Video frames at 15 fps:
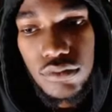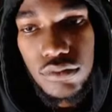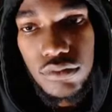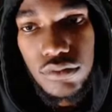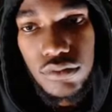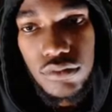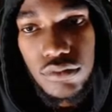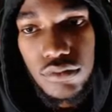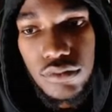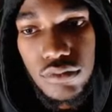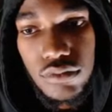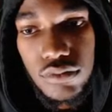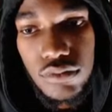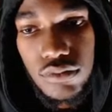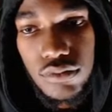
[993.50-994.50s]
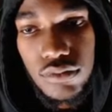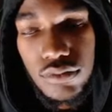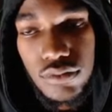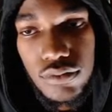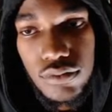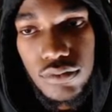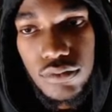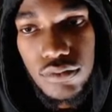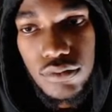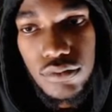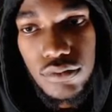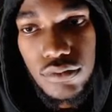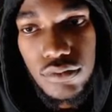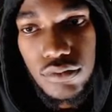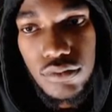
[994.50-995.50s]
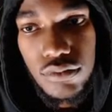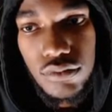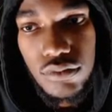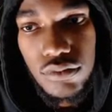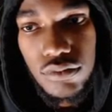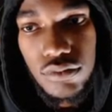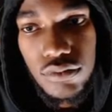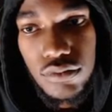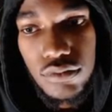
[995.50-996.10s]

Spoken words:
[no speech]